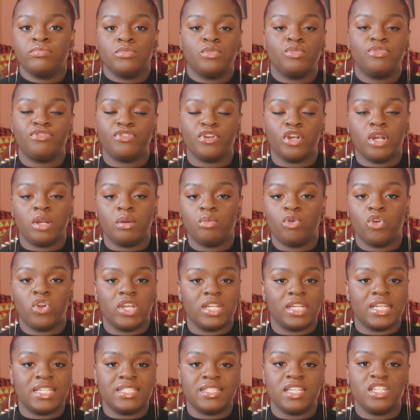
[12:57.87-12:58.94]
firm,
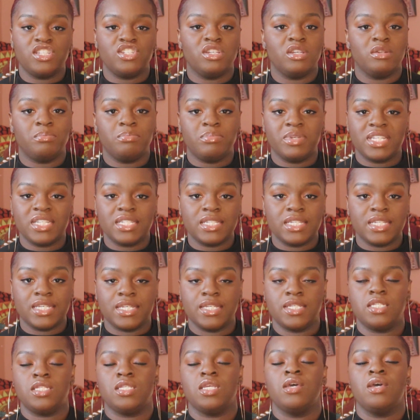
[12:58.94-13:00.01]
organization,
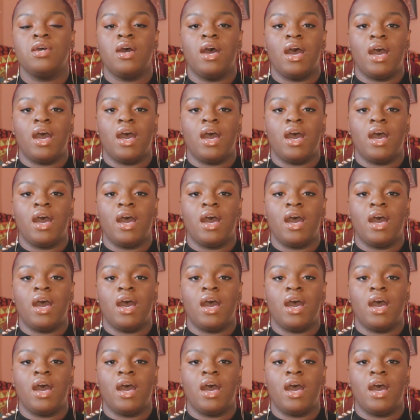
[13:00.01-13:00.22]
business.